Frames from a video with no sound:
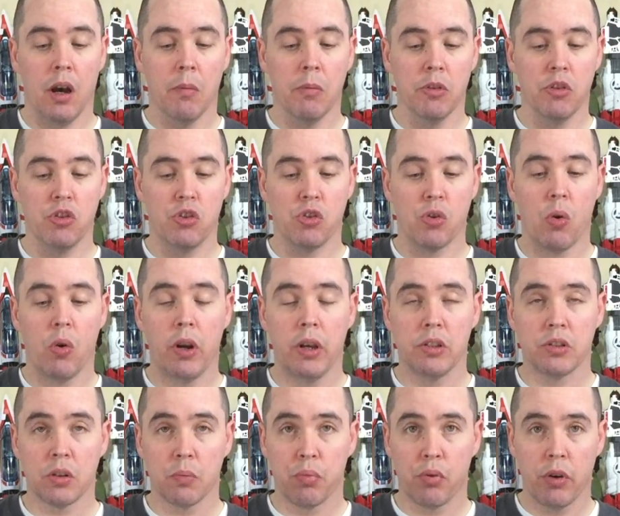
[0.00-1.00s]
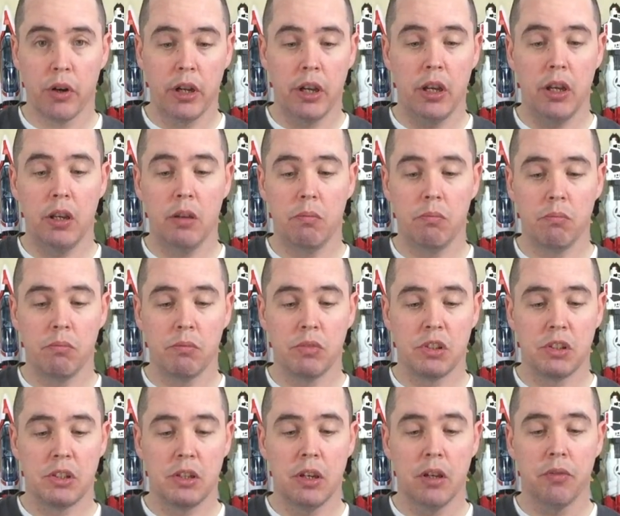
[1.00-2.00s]
The joints are pretty
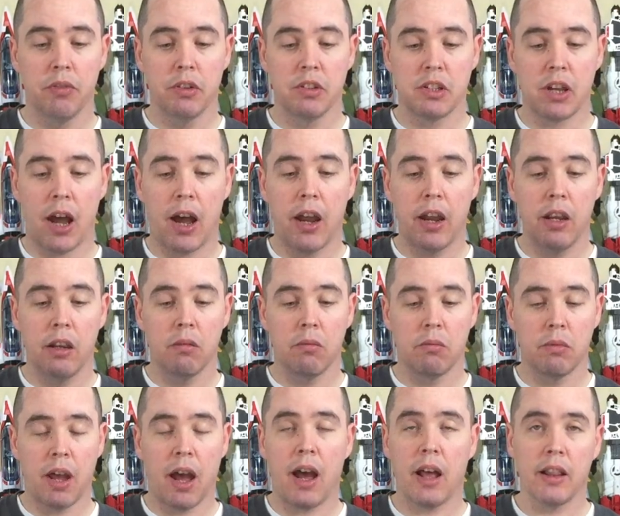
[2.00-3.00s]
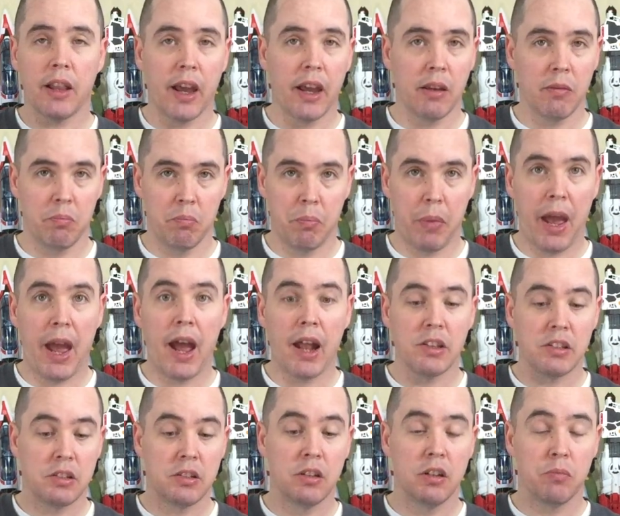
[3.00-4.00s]
stiff and tight, not like
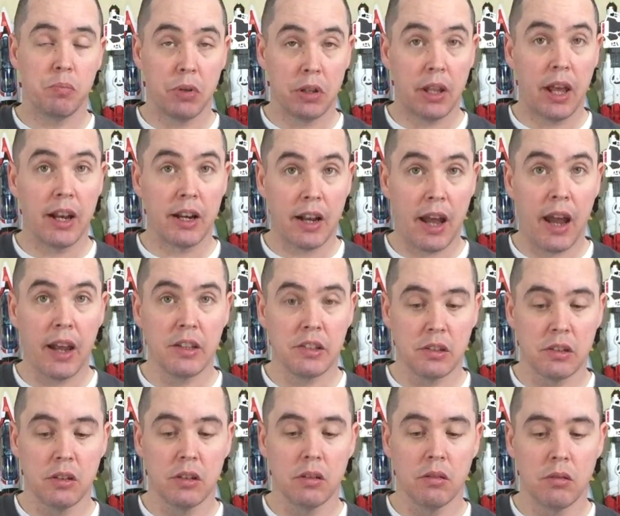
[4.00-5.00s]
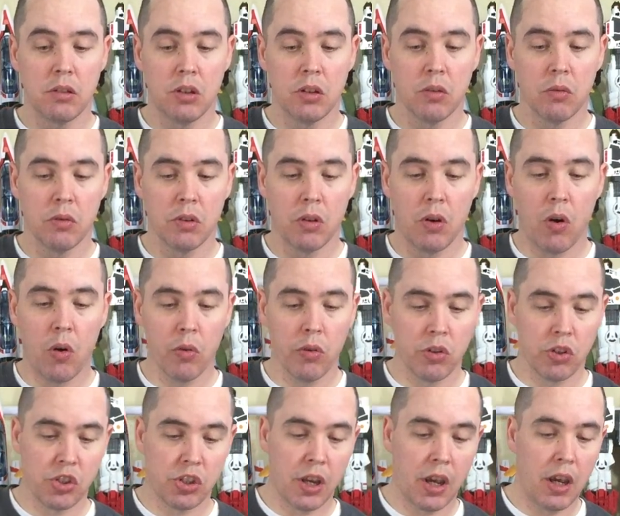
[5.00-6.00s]
bad stiff, but like nice and, they'll hold
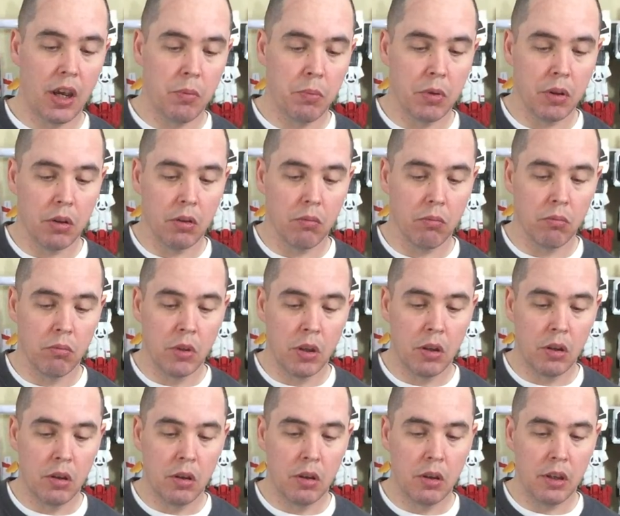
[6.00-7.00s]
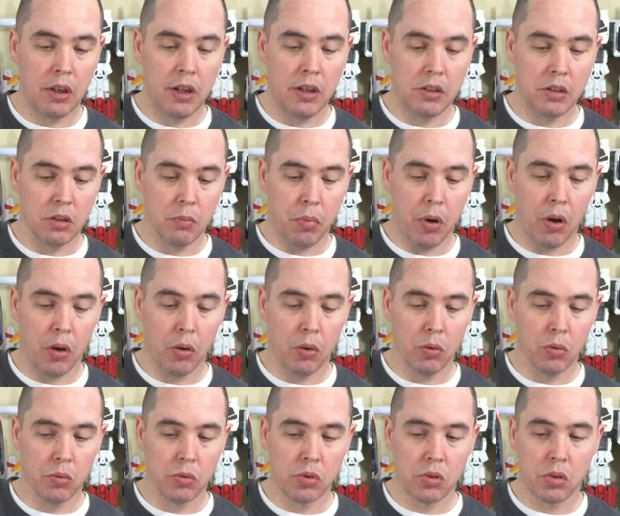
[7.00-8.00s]
their shape and easy to
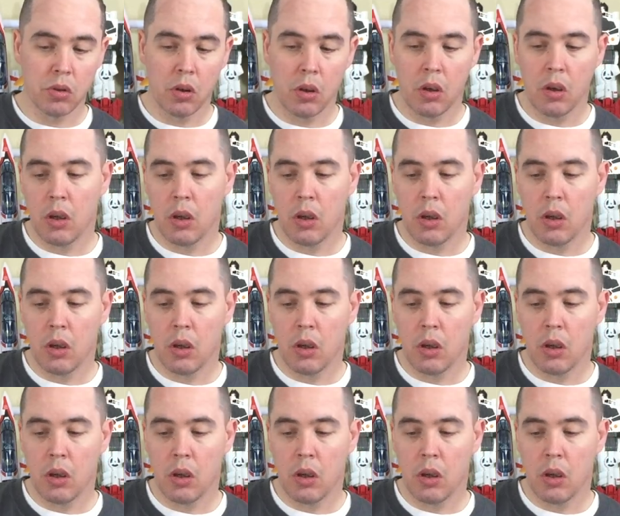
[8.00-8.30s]
pose.